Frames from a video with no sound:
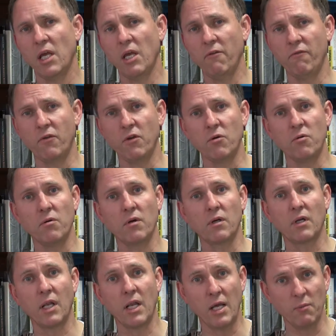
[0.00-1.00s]
If you
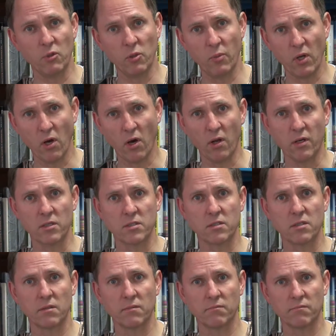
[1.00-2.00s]
claim to be
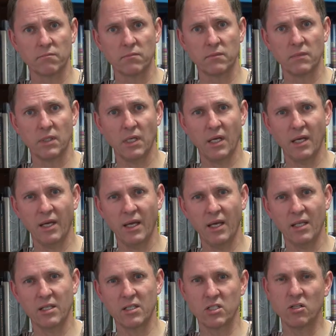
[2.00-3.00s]
honest,
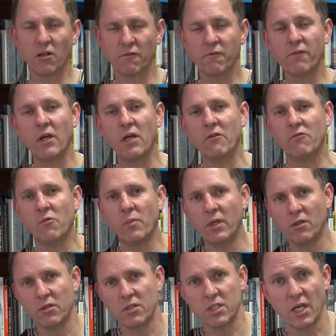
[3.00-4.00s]
it is not fair for
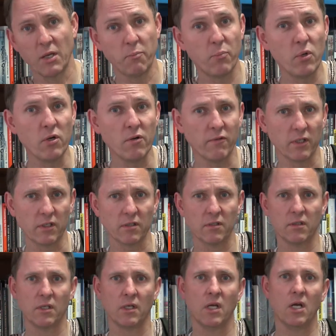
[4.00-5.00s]
me to say prove it,
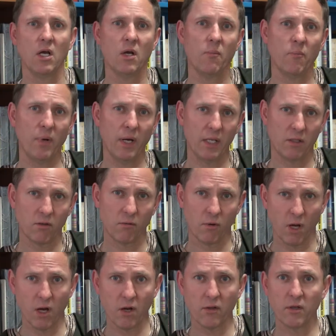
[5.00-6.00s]
but
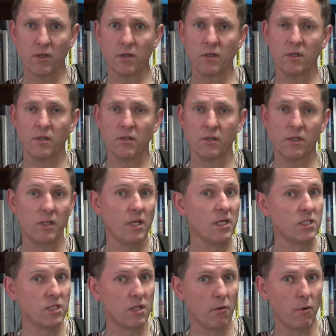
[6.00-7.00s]
rather,
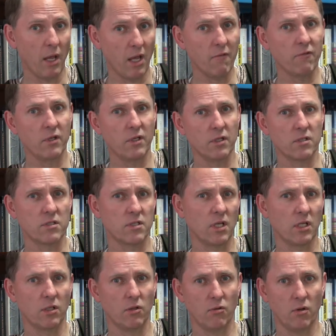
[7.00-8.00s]
is there evidence
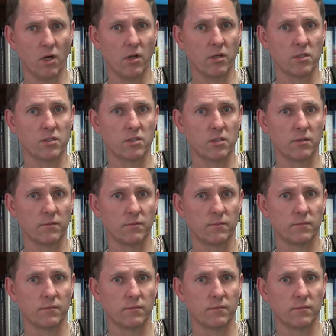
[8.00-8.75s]
that you're honest?